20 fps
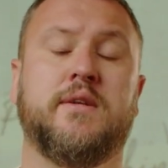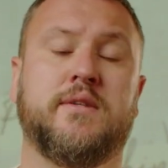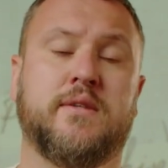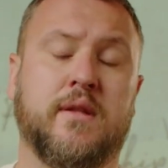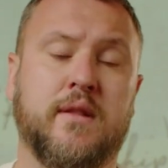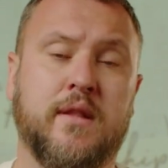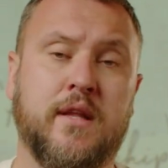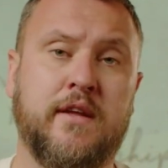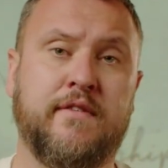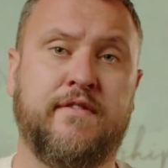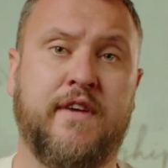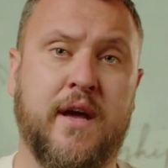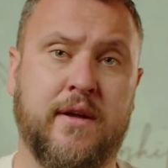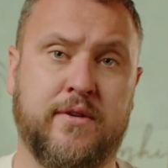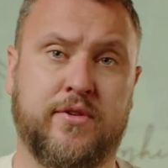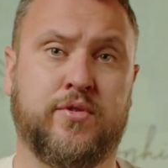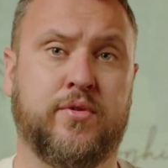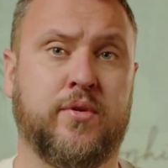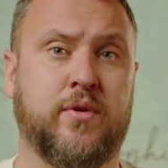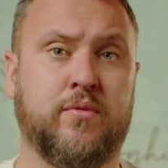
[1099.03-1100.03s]
to live
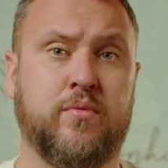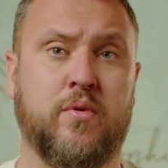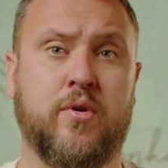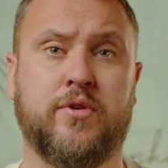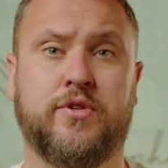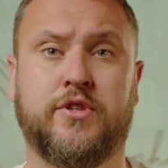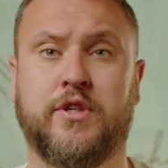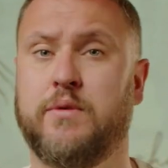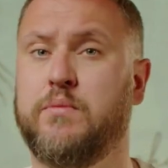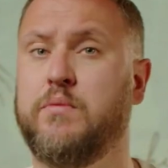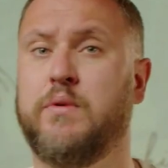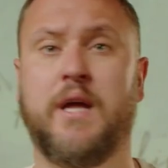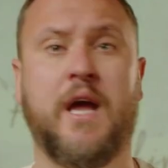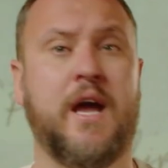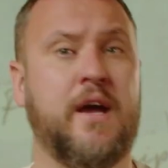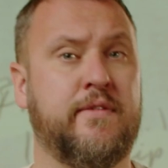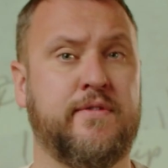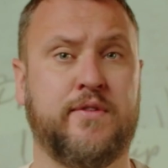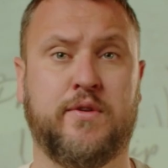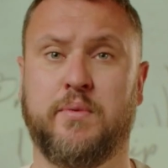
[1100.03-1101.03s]
out true worship, we
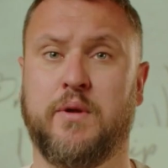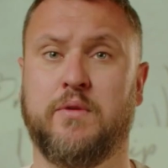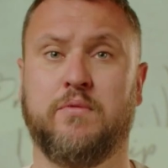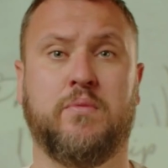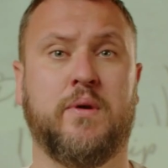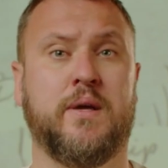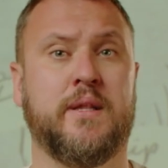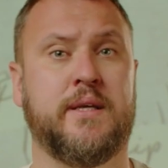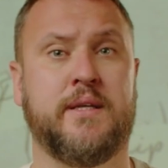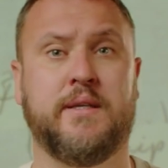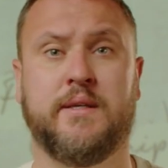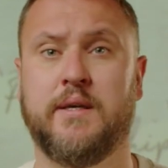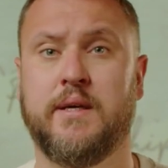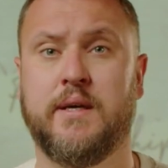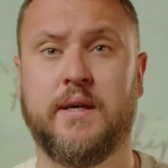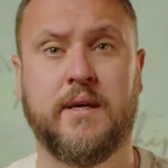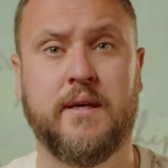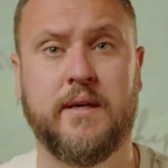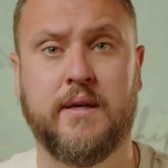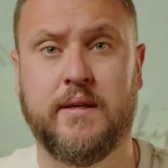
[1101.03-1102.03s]
have to be willing
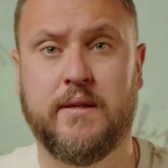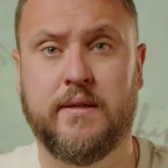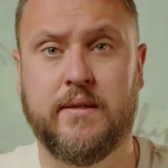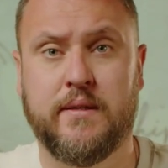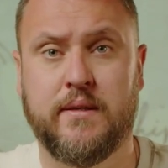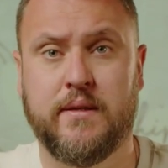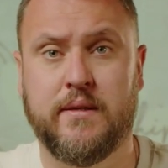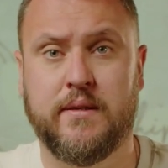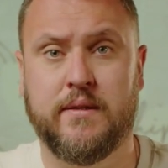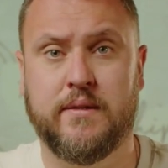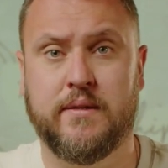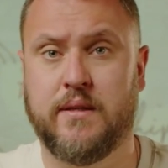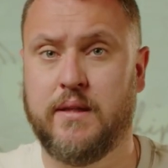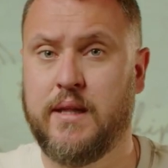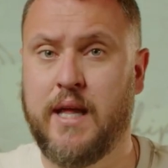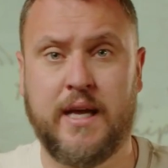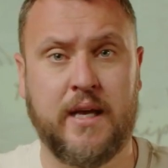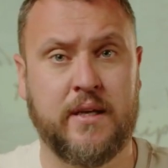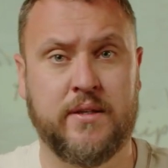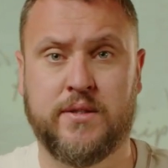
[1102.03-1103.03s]
to
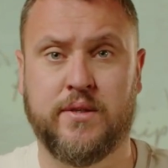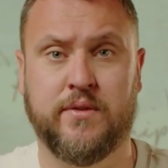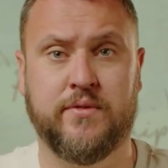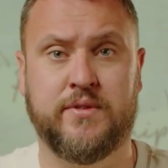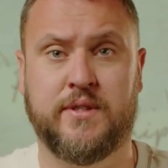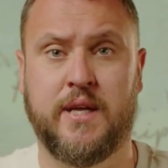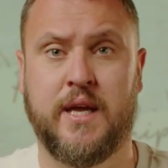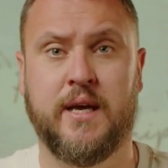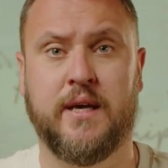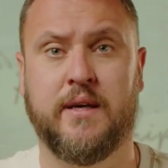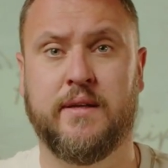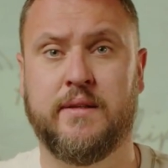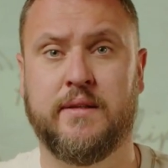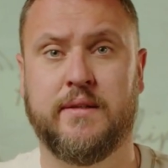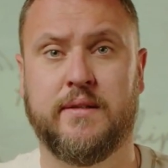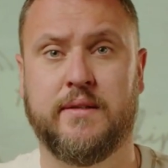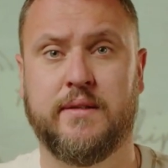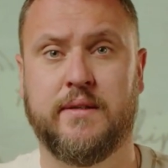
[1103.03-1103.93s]
lay ourselves down,